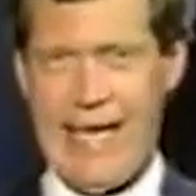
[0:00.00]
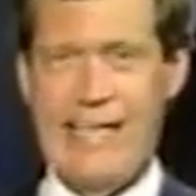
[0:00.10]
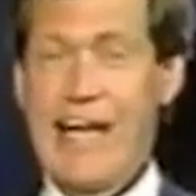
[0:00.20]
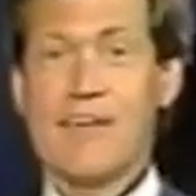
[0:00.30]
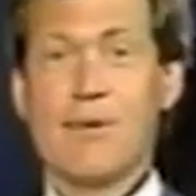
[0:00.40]

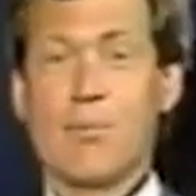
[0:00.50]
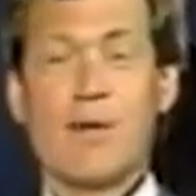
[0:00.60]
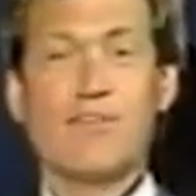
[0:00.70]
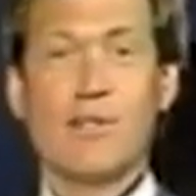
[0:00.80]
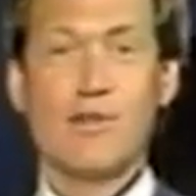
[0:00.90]
had kind of a
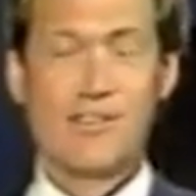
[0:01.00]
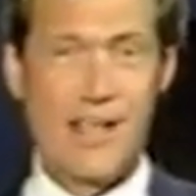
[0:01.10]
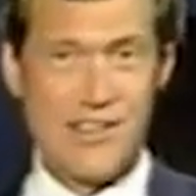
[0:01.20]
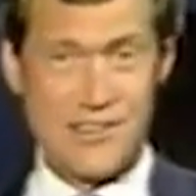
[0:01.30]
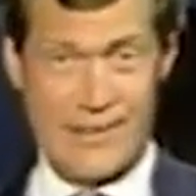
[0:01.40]
brief
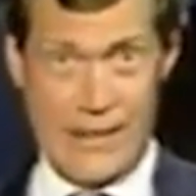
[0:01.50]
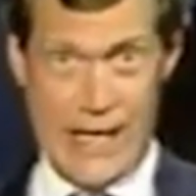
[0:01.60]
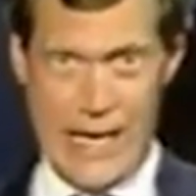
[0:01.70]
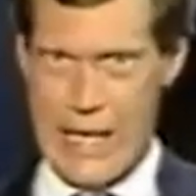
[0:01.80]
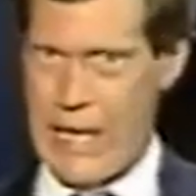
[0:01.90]
hallucination there.
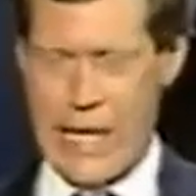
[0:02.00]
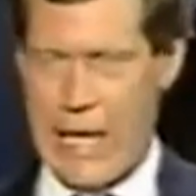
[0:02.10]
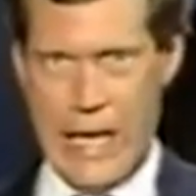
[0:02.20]
I...